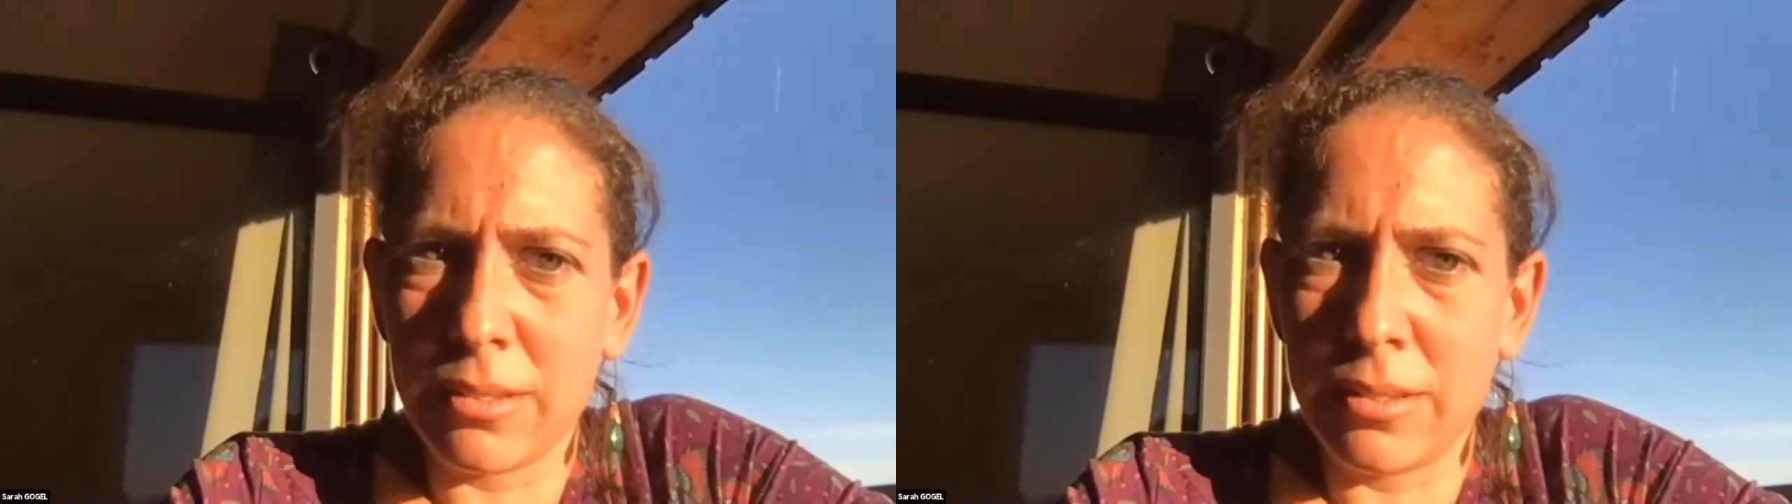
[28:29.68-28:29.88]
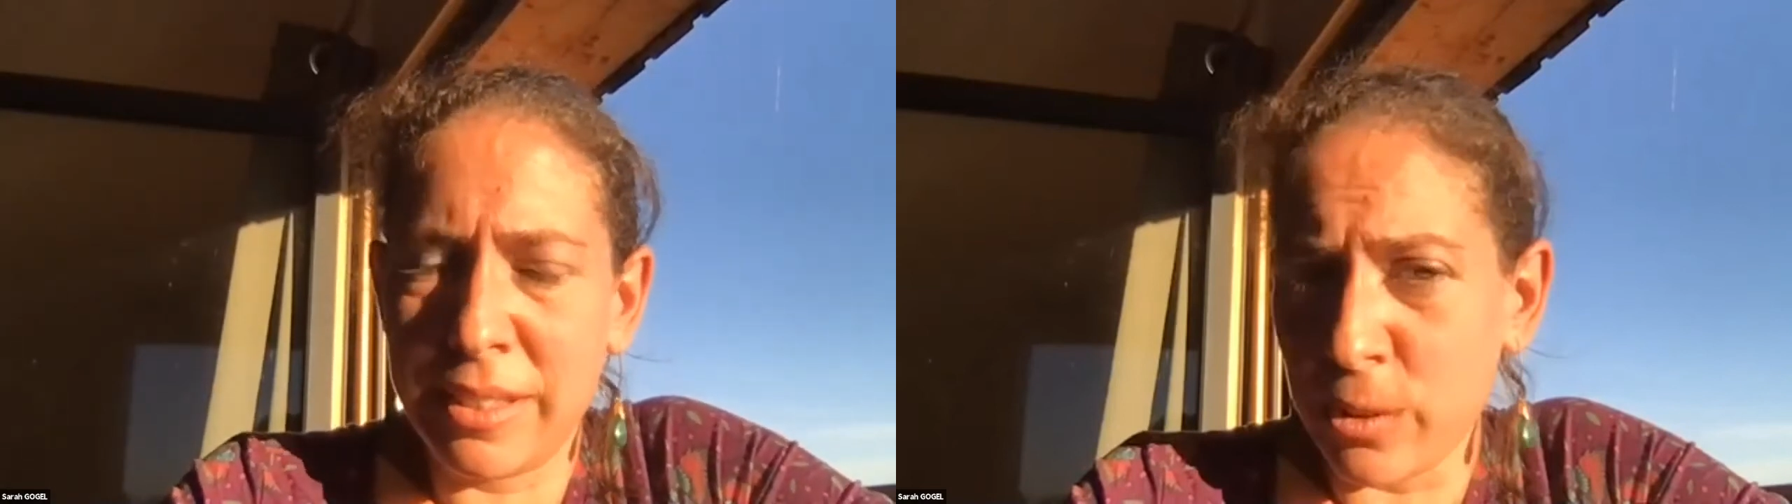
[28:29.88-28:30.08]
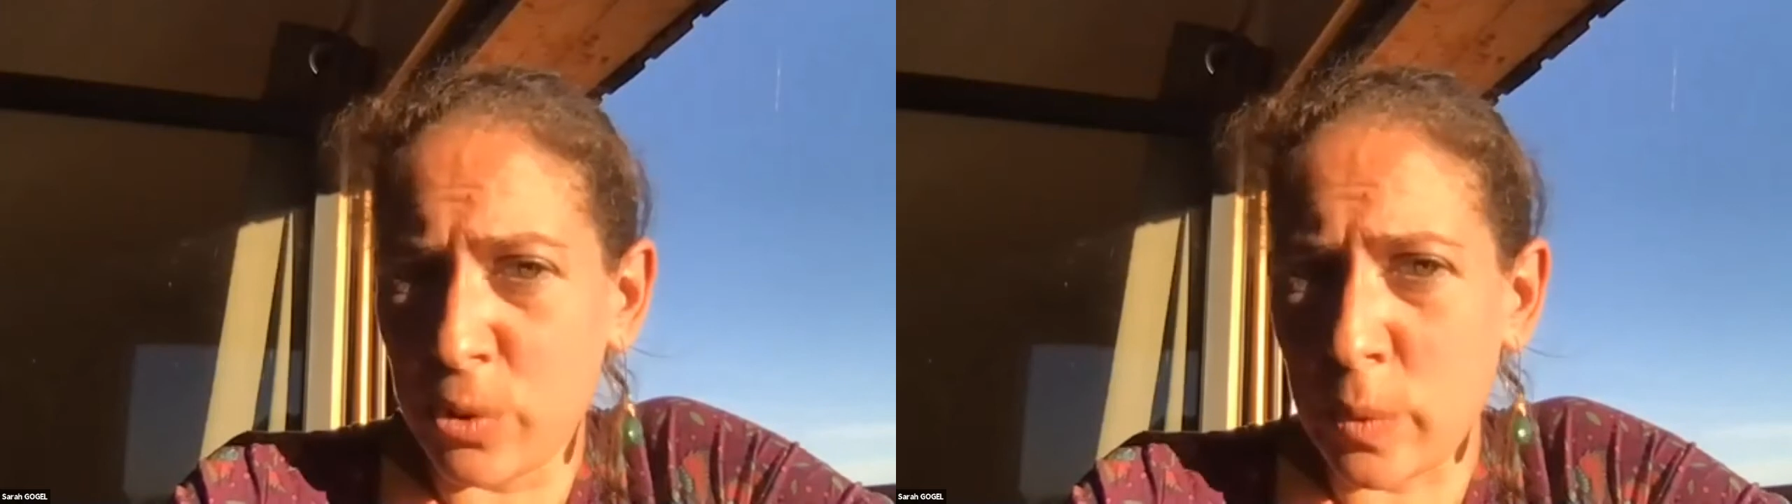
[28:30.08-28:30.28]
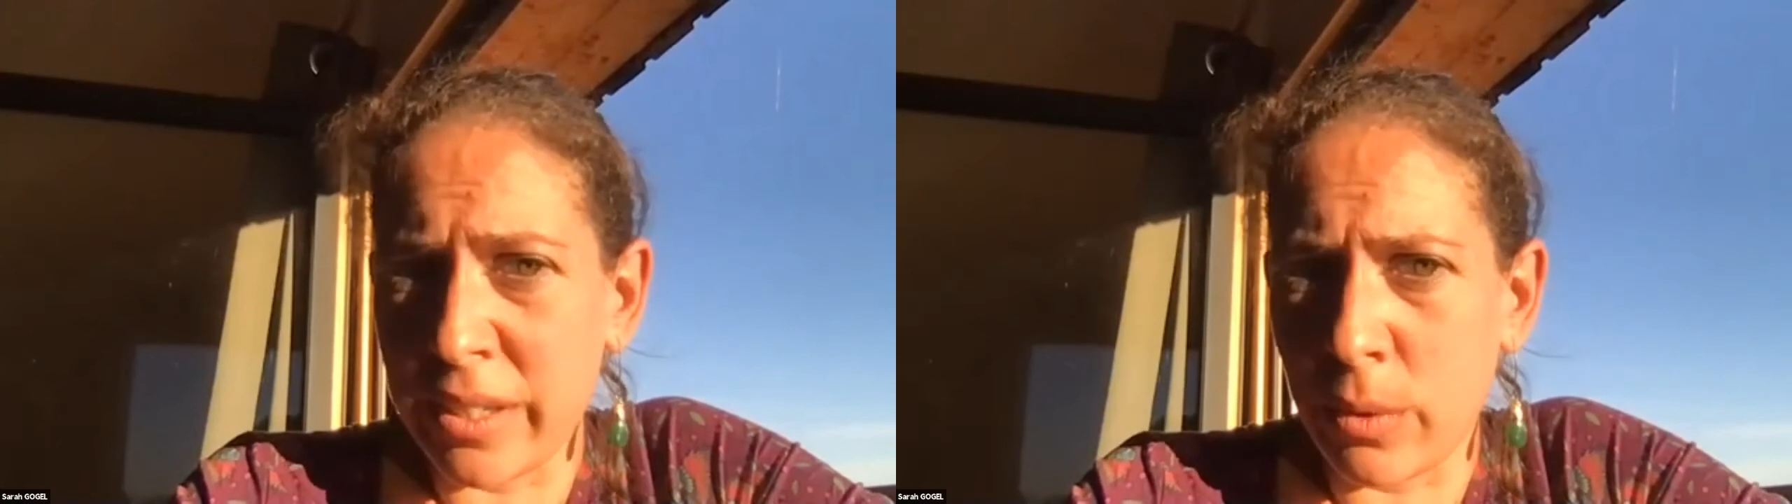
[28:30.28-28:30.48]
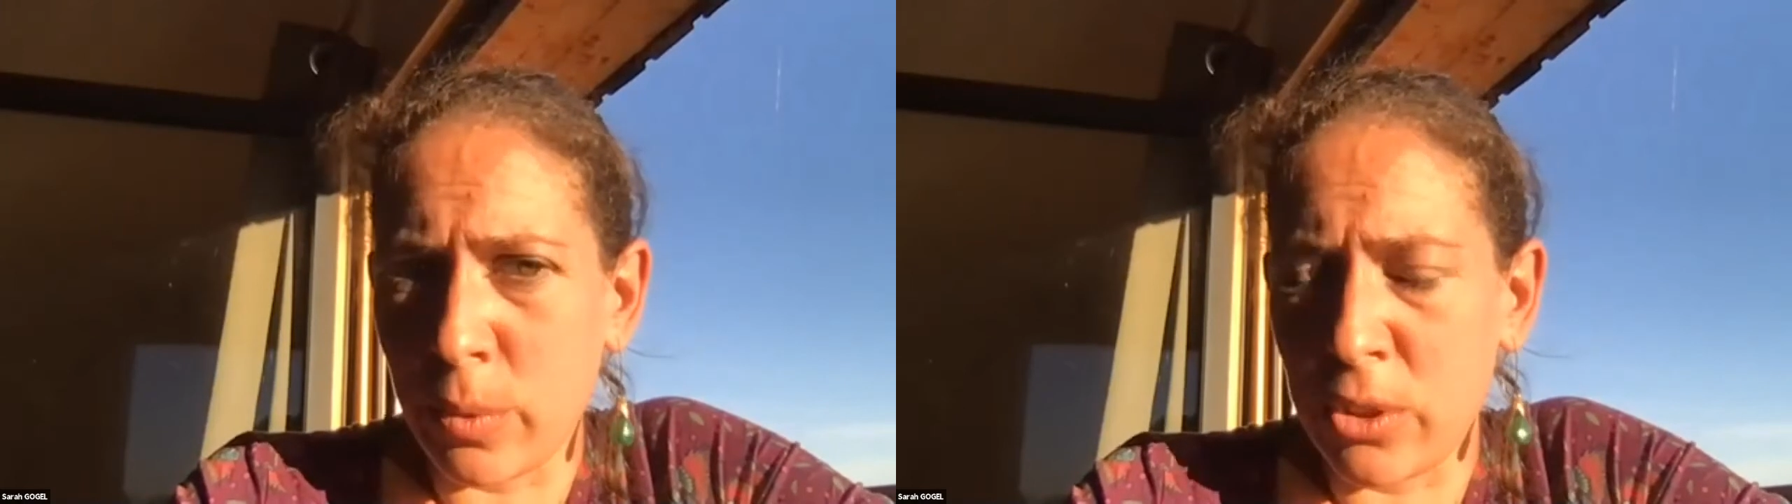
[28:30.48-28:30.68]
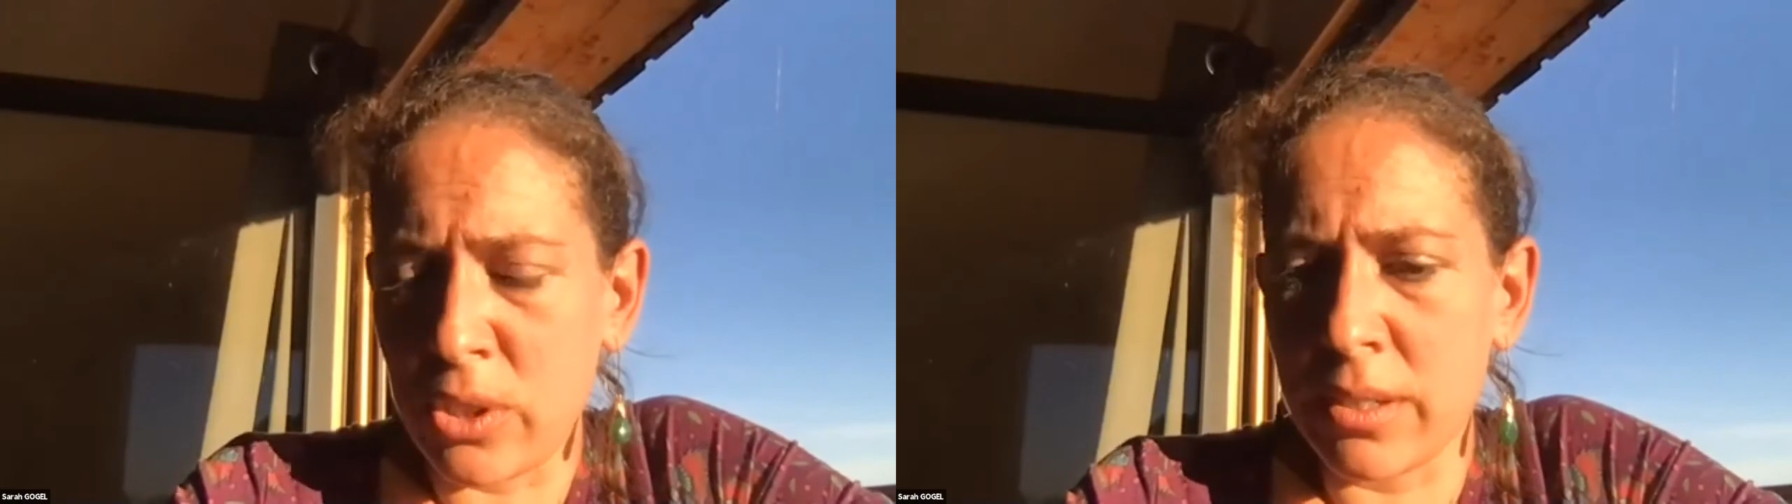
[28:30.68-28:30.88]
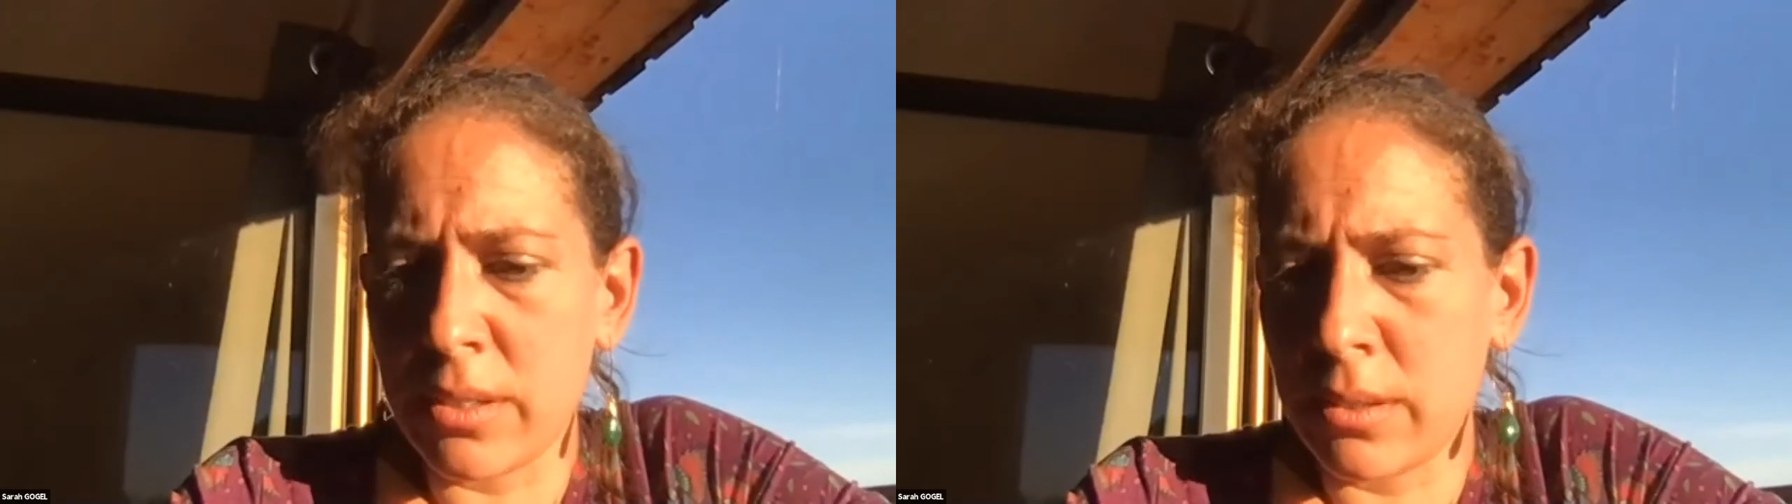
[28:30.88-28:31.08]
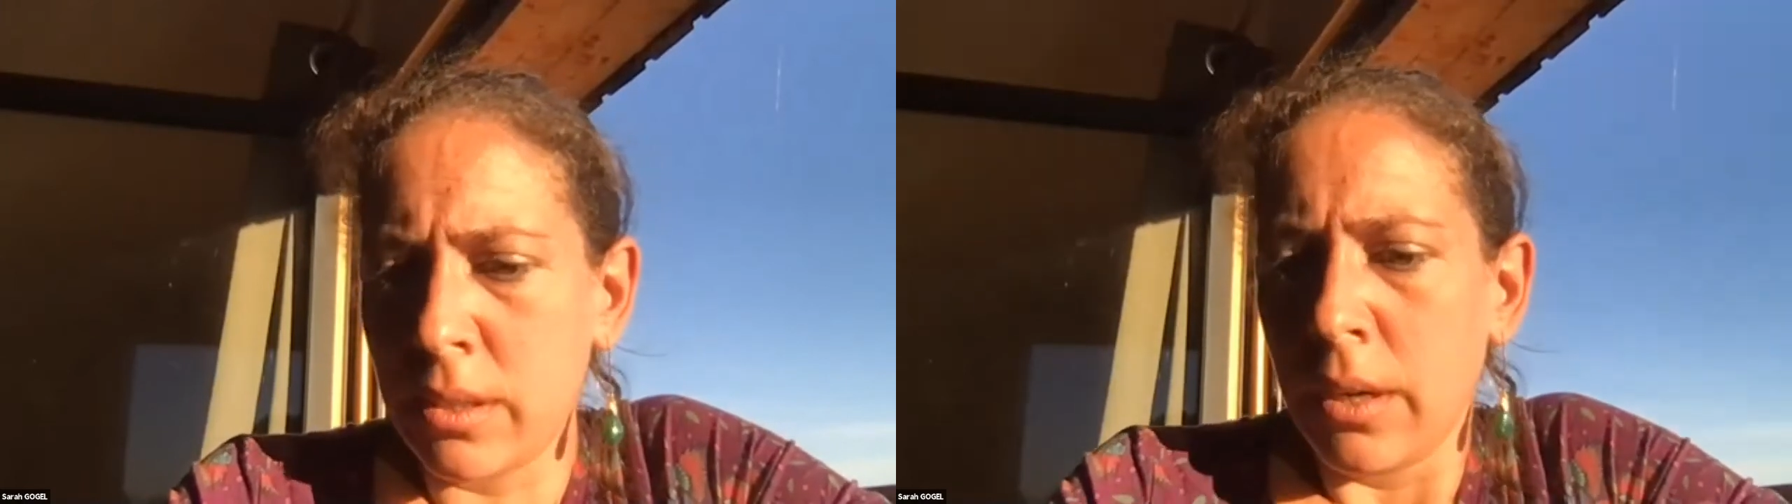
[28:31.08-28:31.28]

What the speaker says: deals with, which is